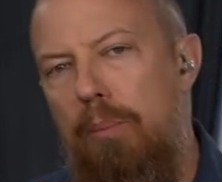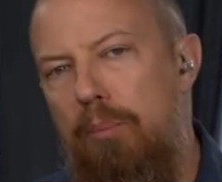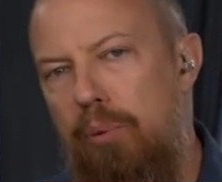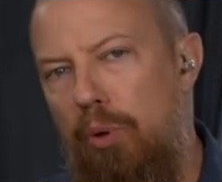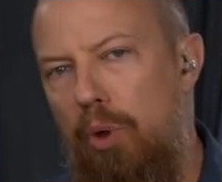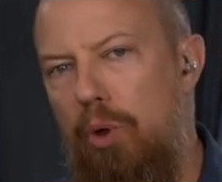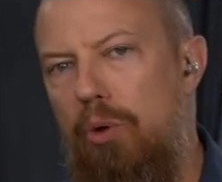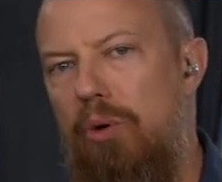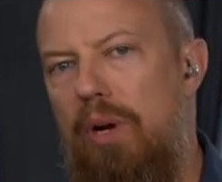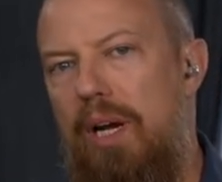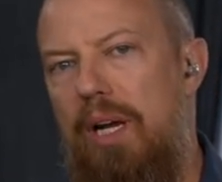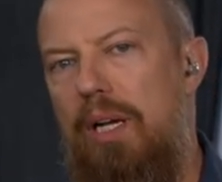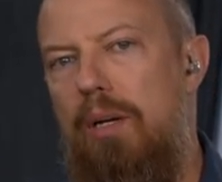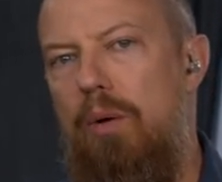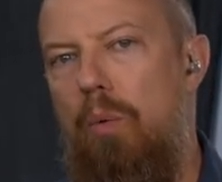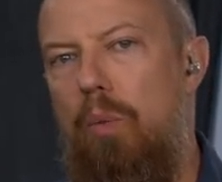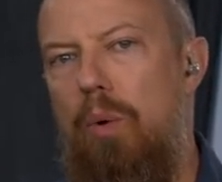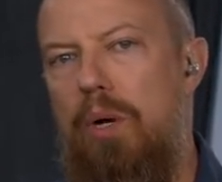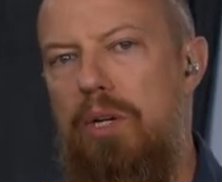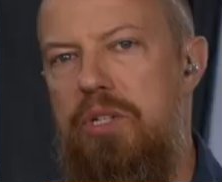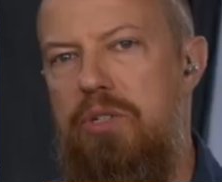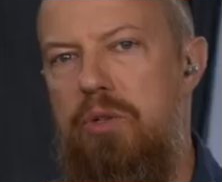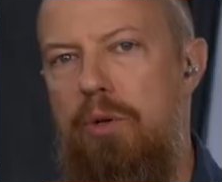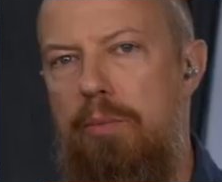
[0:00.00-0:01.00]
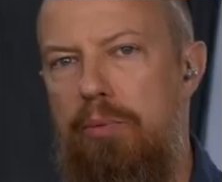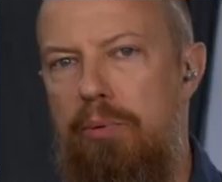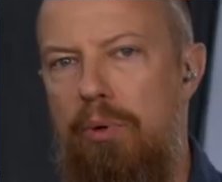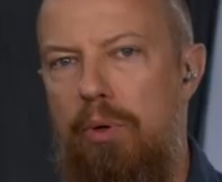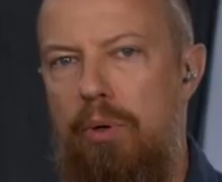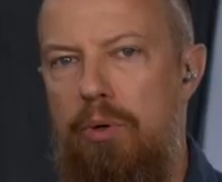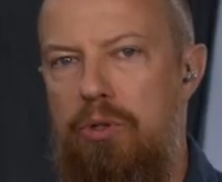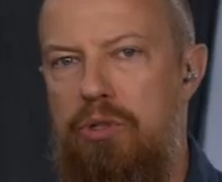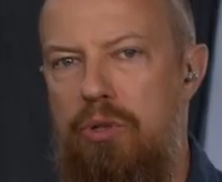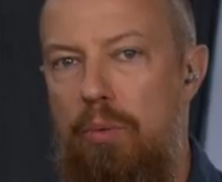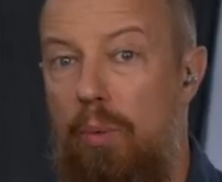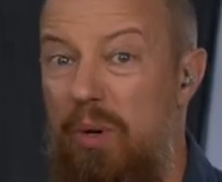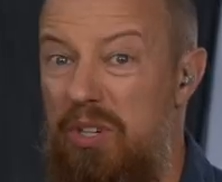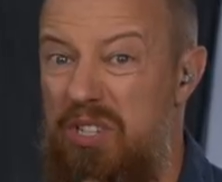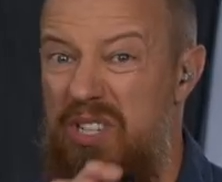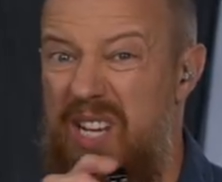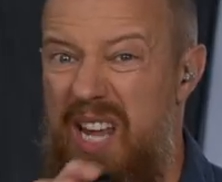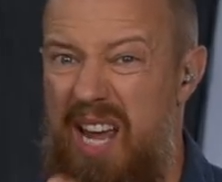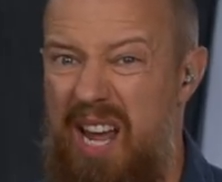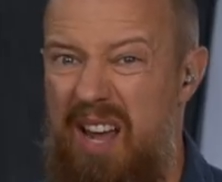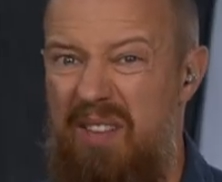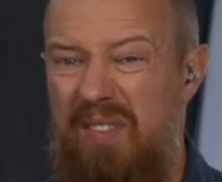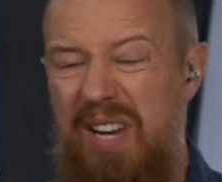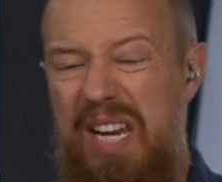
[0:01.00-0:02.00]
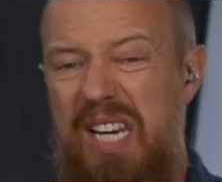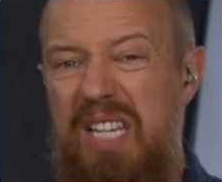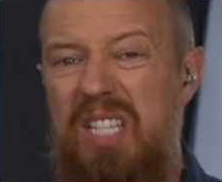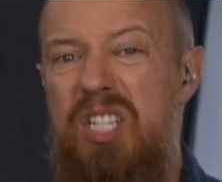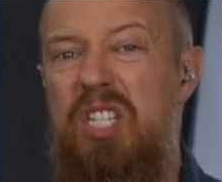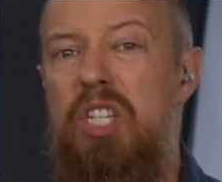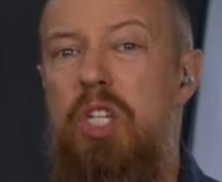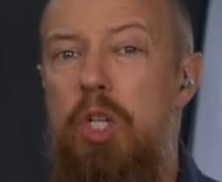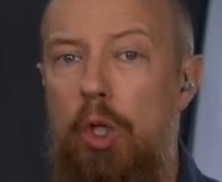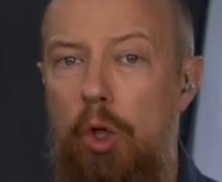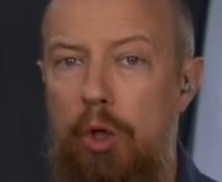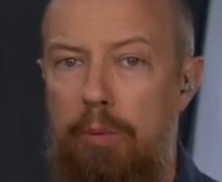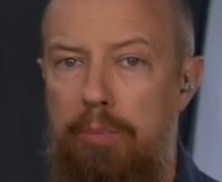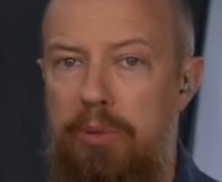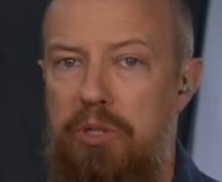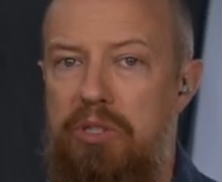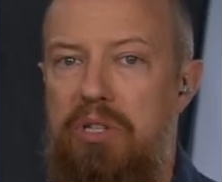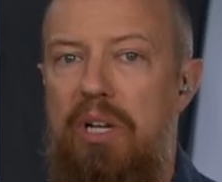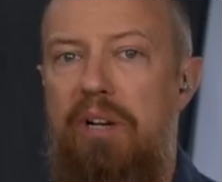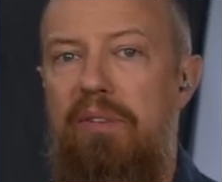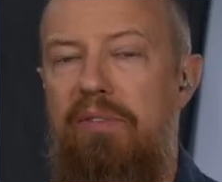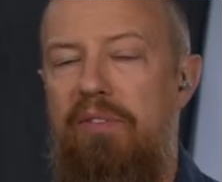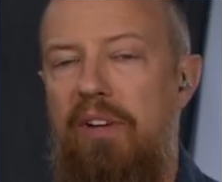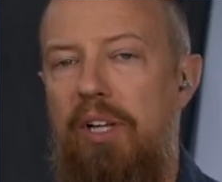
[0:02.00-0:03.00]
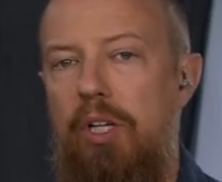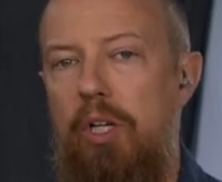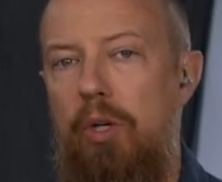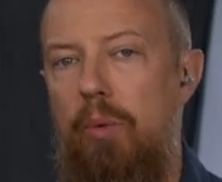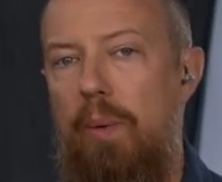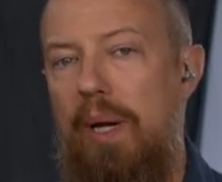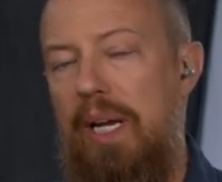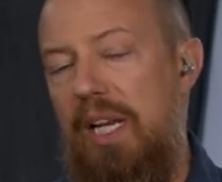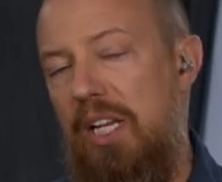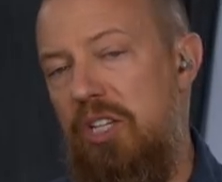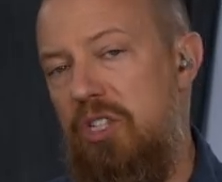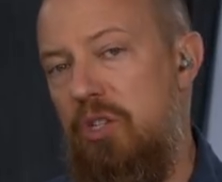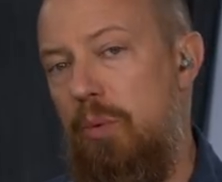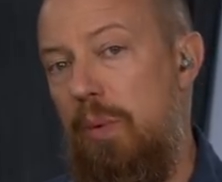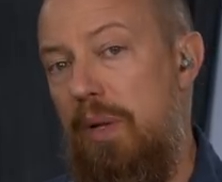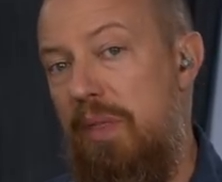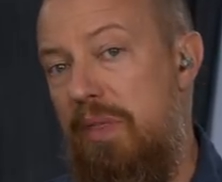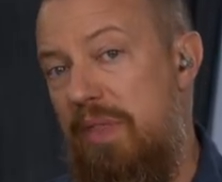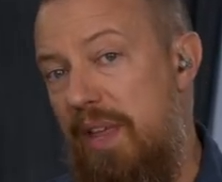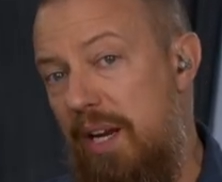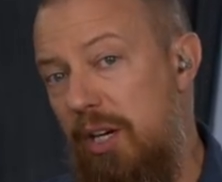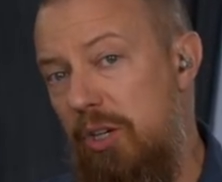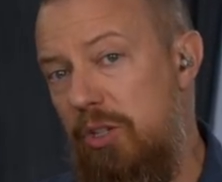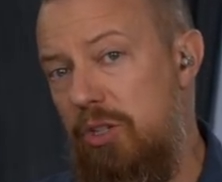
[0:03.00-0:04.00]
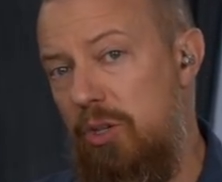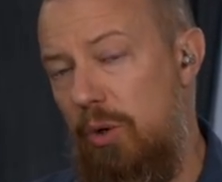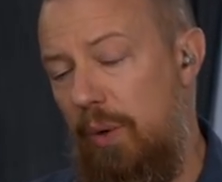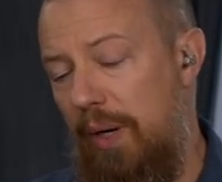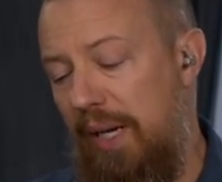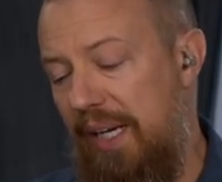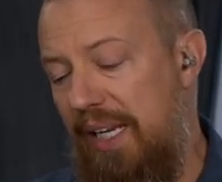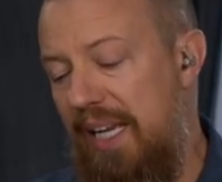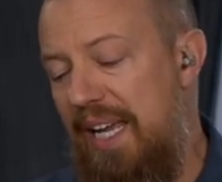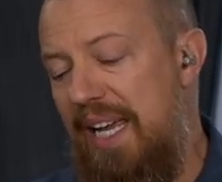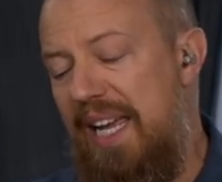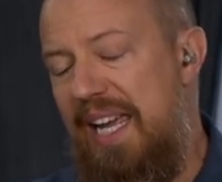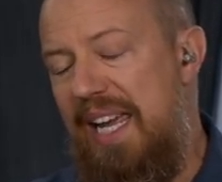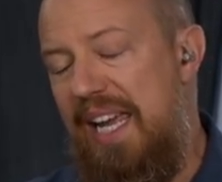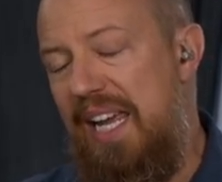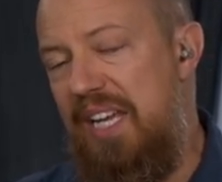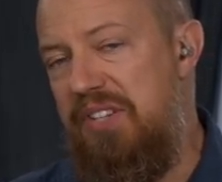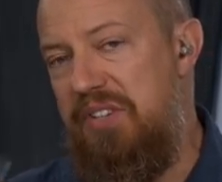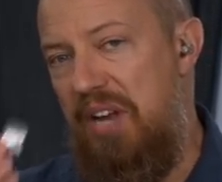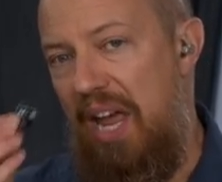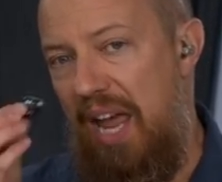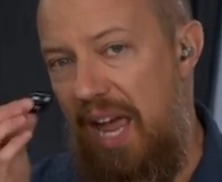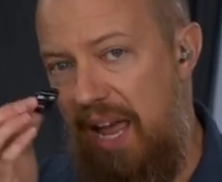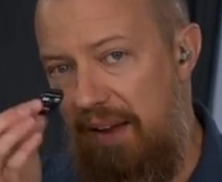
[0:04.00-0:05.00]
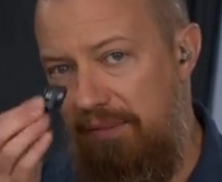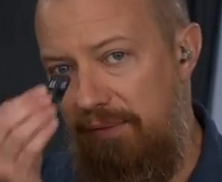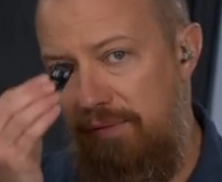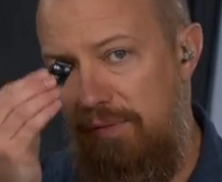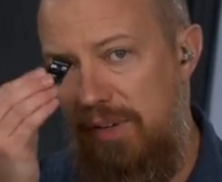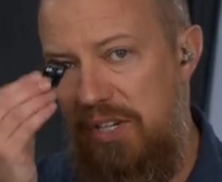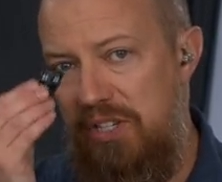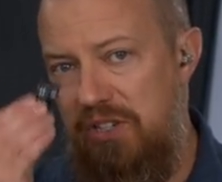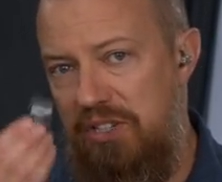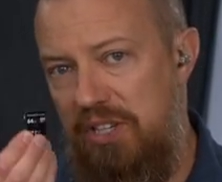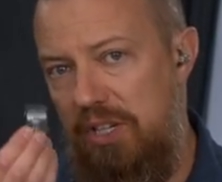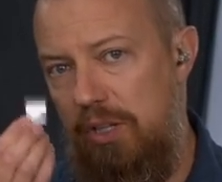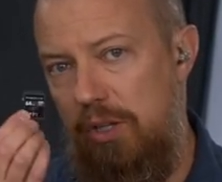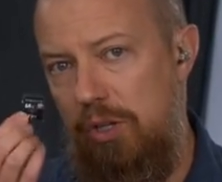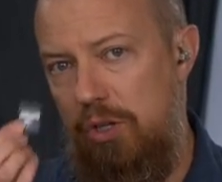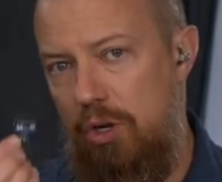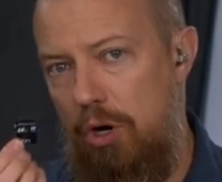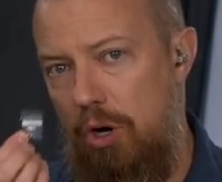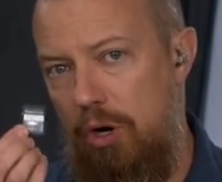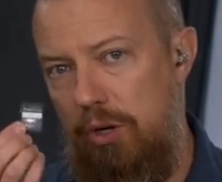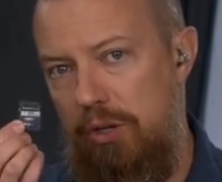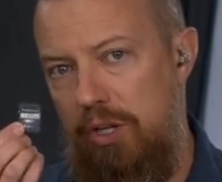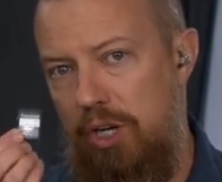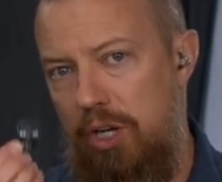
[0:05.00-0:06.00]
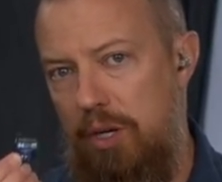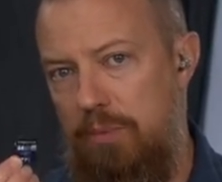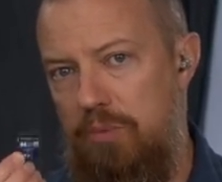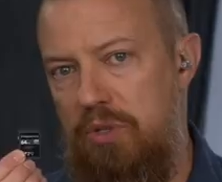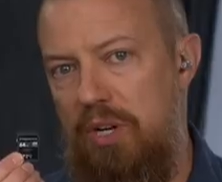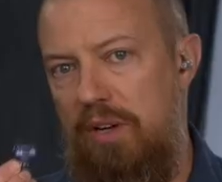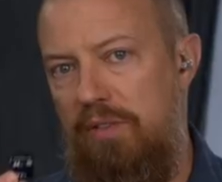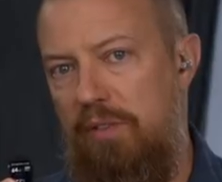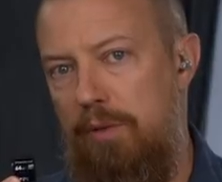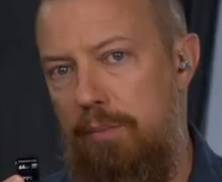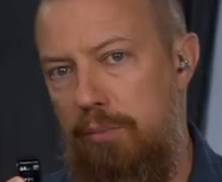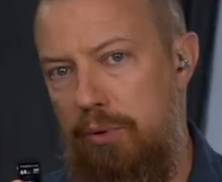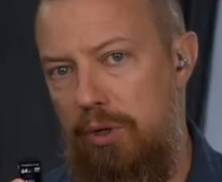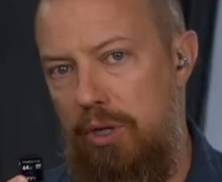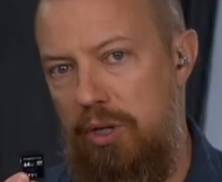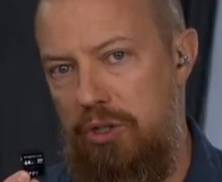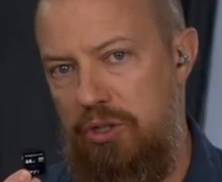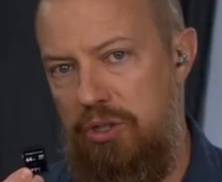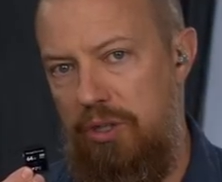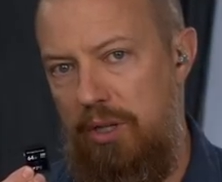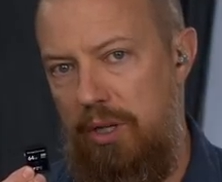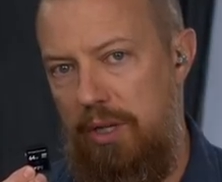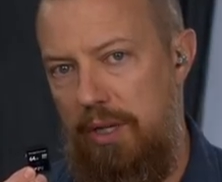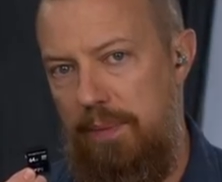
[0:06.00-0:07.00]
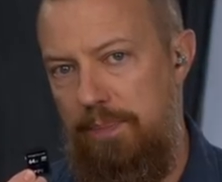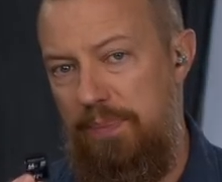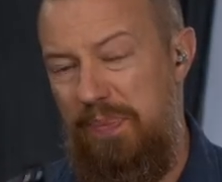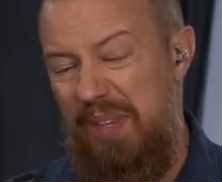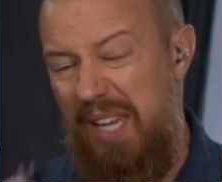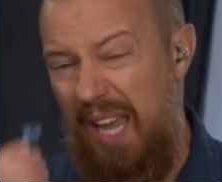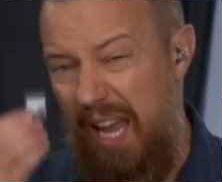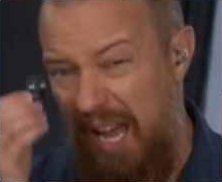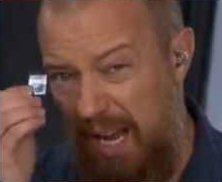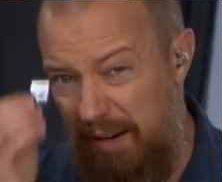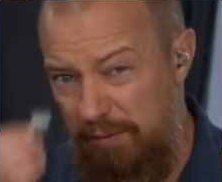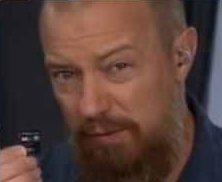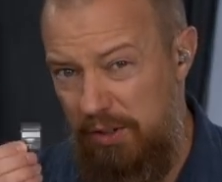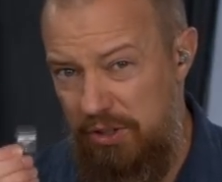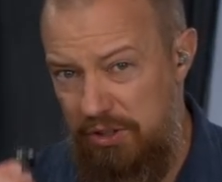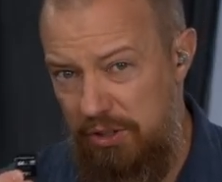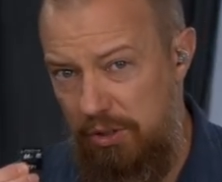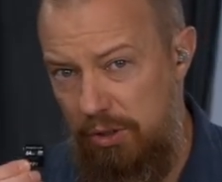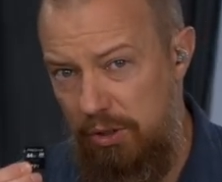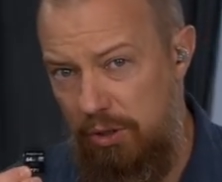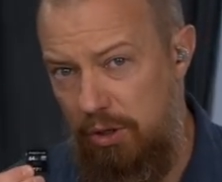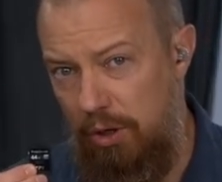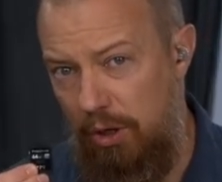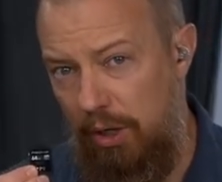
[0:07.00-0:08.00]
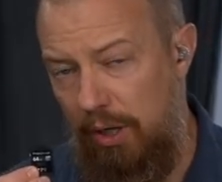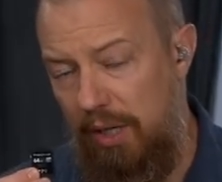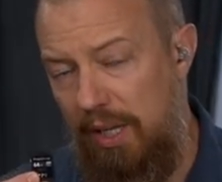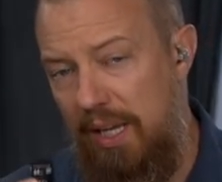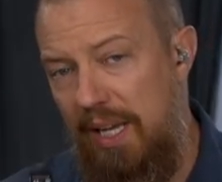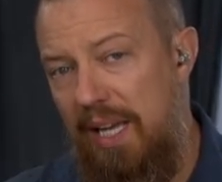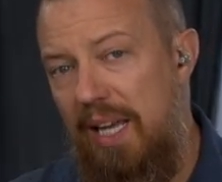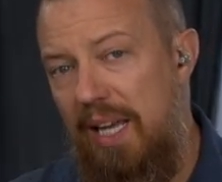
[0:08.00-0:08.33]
ProGrade wants to approach, wants to have a 0% failure rate. And so what they're doing is every single card that comes off the production line, every single card,